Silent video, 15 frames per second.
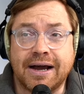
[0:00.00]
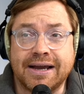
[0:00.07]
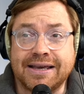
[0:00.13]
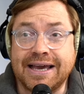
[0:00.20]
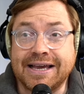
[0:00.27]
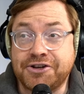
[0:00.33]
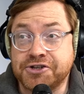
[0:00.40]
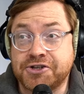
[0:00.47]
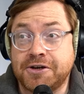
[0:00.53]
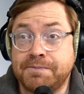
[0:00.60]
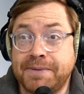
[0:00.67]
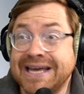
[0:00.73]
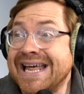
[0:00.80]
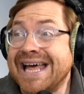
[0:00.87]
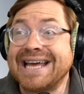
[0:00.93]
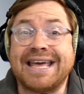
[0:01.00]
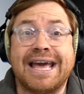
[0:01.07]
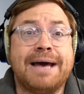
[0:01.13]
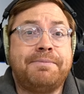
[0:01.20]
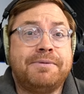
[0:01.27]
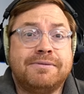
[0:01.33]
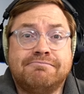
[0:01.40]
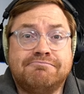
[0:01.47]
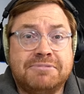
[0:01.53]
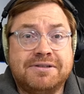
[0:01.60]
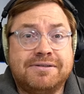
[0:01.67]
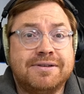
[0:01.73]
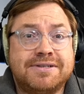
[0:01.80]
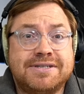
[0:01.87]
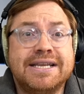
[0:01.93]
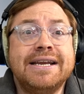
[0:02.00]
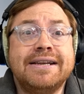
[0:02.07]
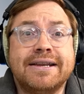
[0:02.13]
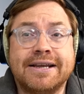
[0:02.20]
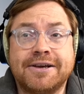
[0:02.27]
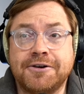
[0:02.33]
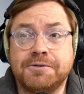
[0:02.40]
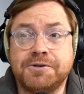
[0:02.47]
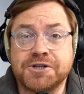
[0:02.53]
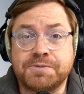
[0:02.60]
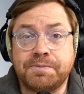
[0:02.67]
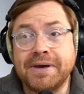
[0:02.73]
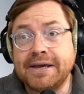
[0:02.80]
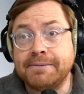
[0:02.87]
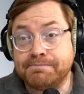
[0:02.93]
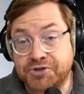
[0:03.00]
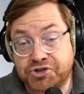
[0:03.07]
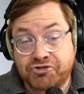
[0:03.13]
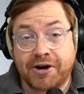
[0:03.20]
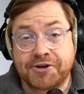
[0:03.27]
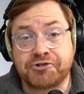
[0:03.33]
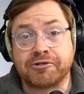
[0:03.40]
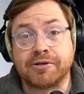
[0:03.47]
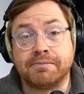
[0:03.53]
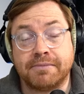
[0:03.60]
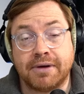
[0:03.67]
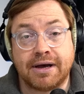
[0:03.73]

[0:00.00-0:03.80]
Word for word: It just could be an air gap that's needed. It could just be structural.